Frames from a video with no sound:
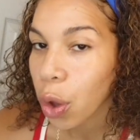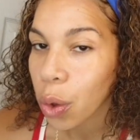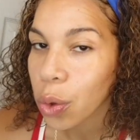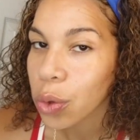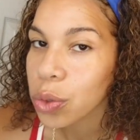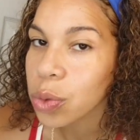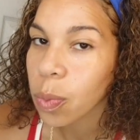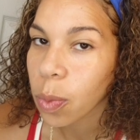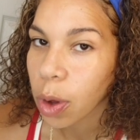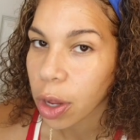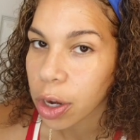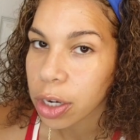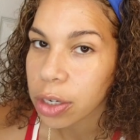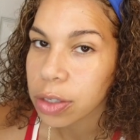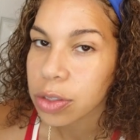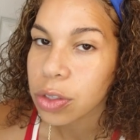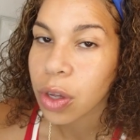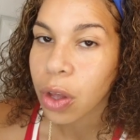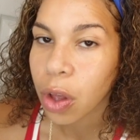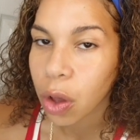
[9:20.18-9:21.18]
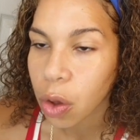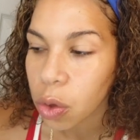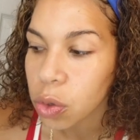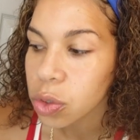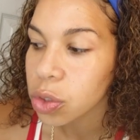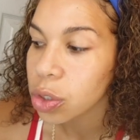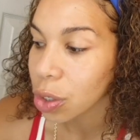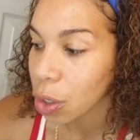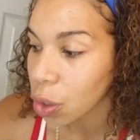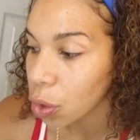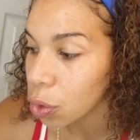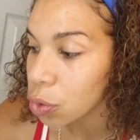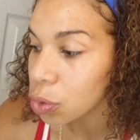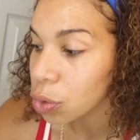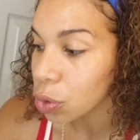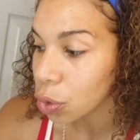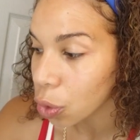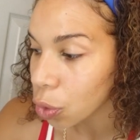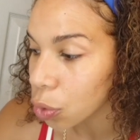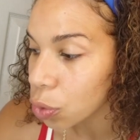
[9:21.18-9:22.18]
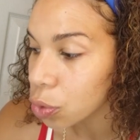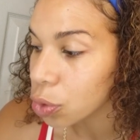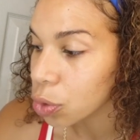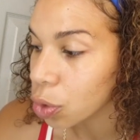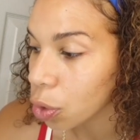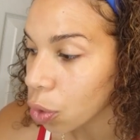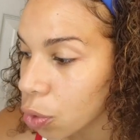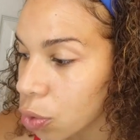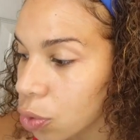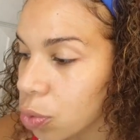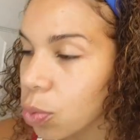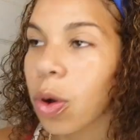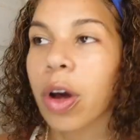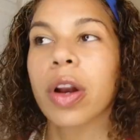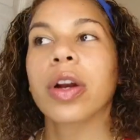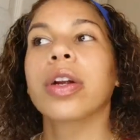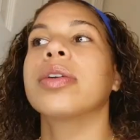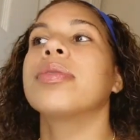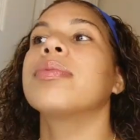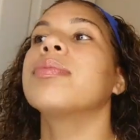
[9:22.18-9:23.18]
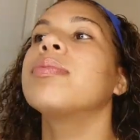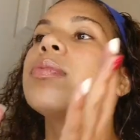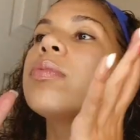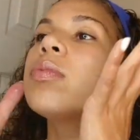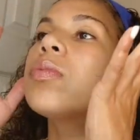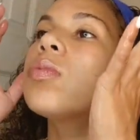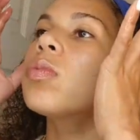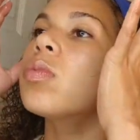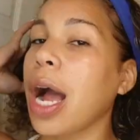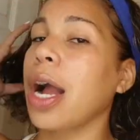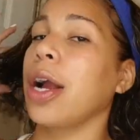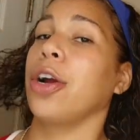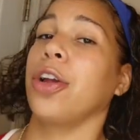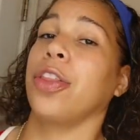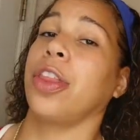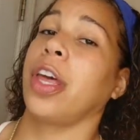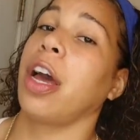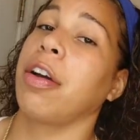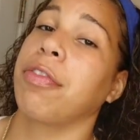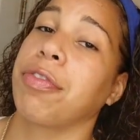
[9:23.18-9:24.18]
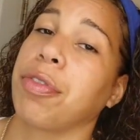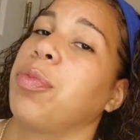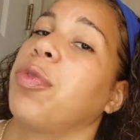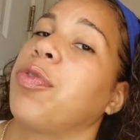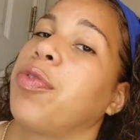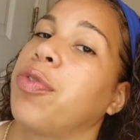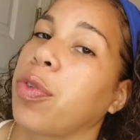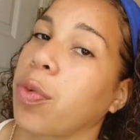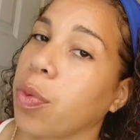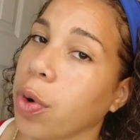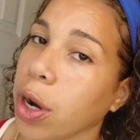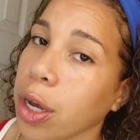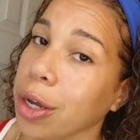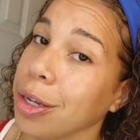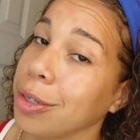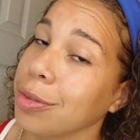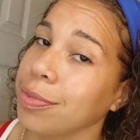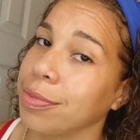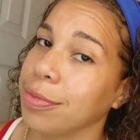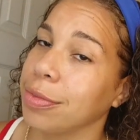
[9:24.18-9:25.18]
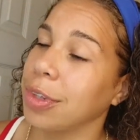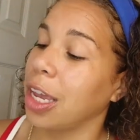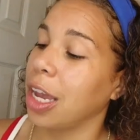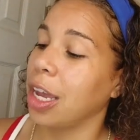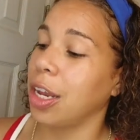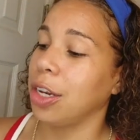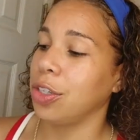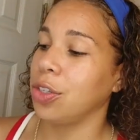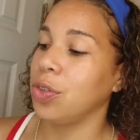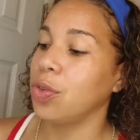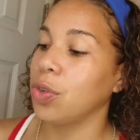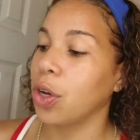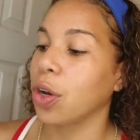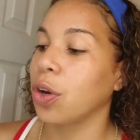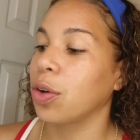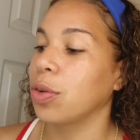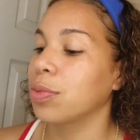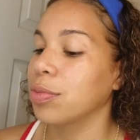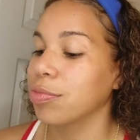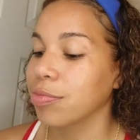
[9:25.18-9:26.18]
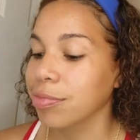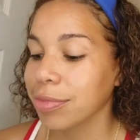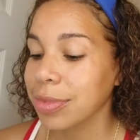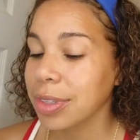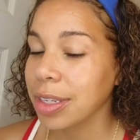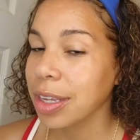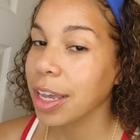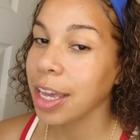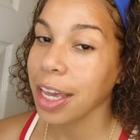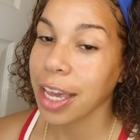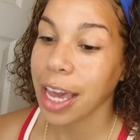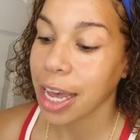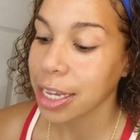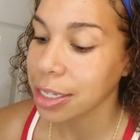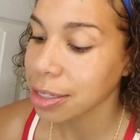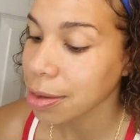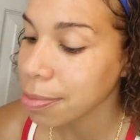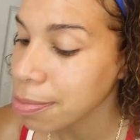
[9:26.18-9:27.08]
cold water. Cold water. I heard that from Pharrell, and you know, he has